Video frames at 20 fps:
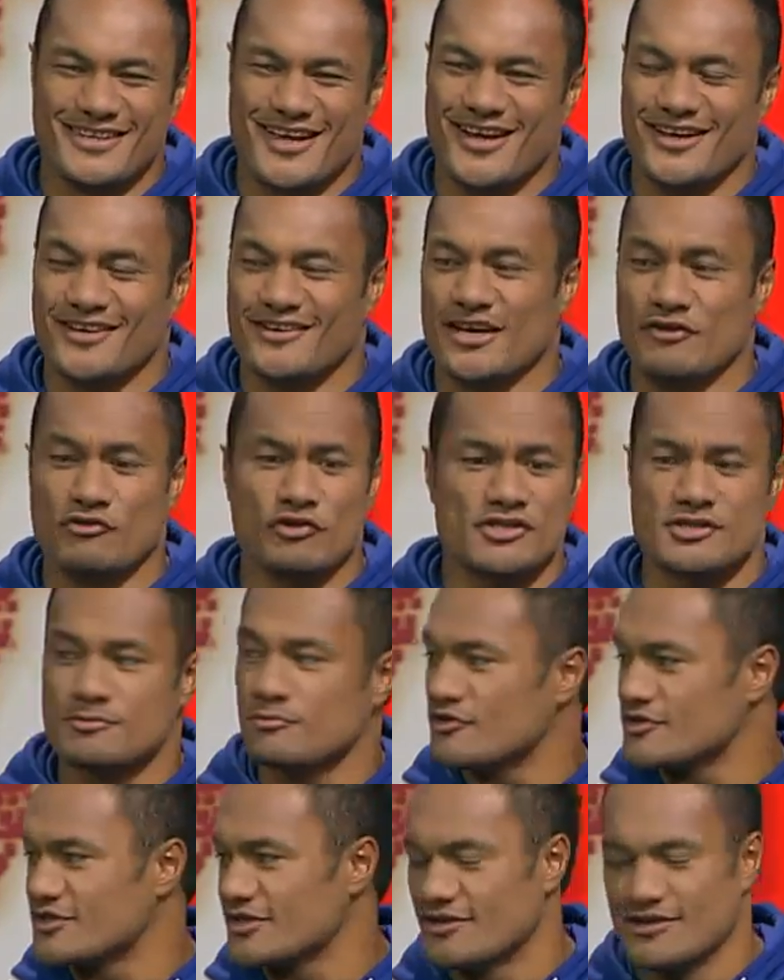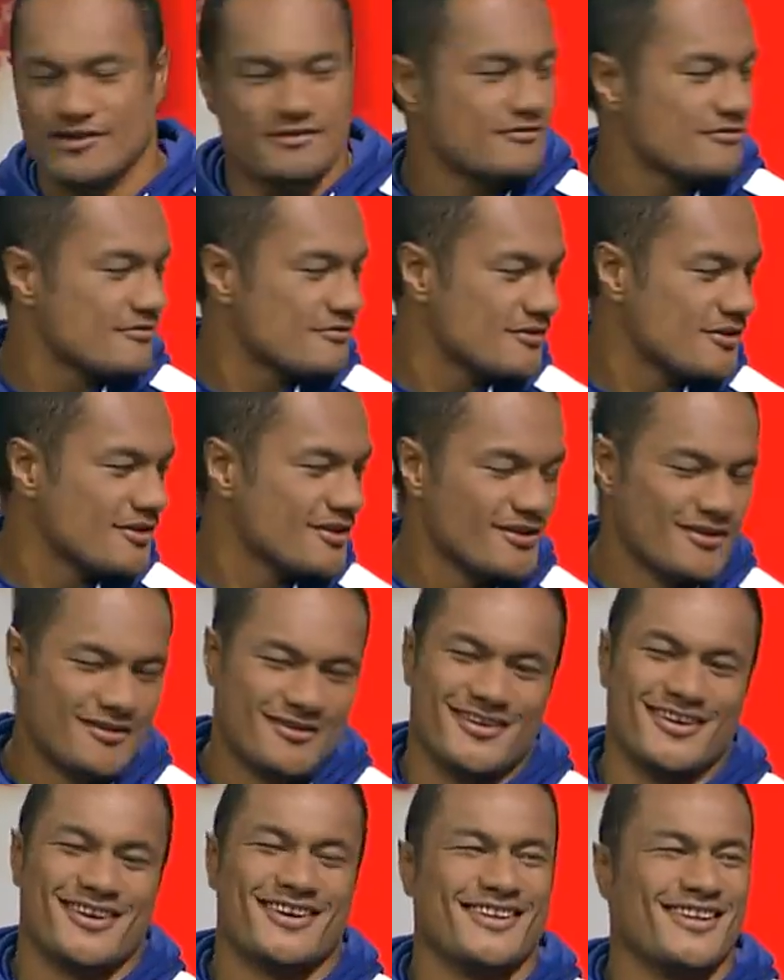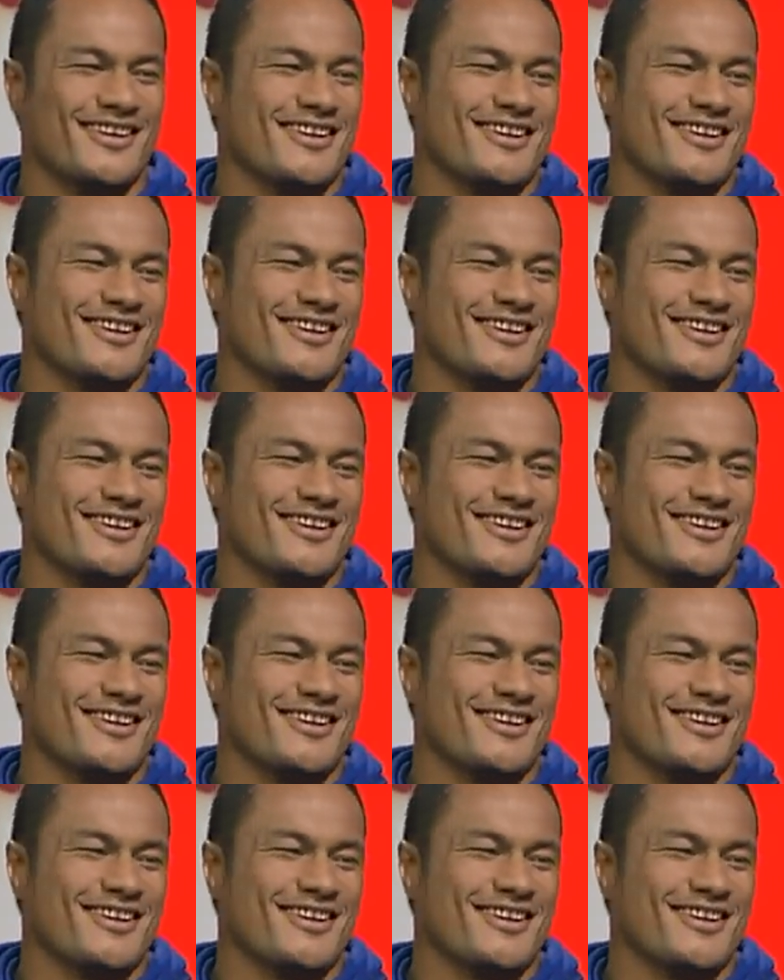No. Have you got some boxing gloves? No,